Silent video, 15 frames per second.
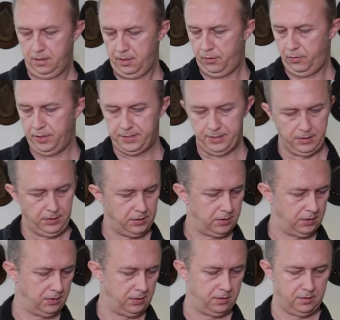Here it
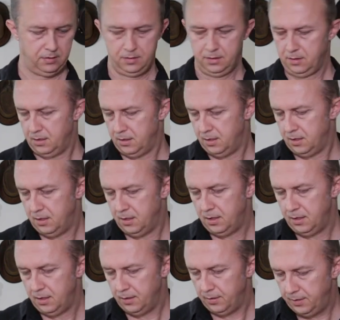is.
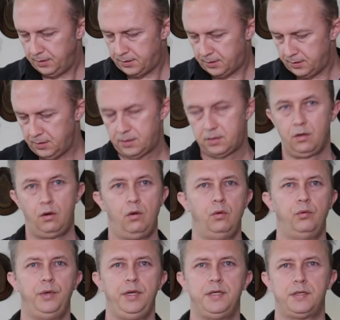This is the
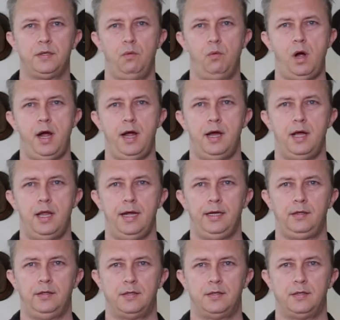whole reason why I like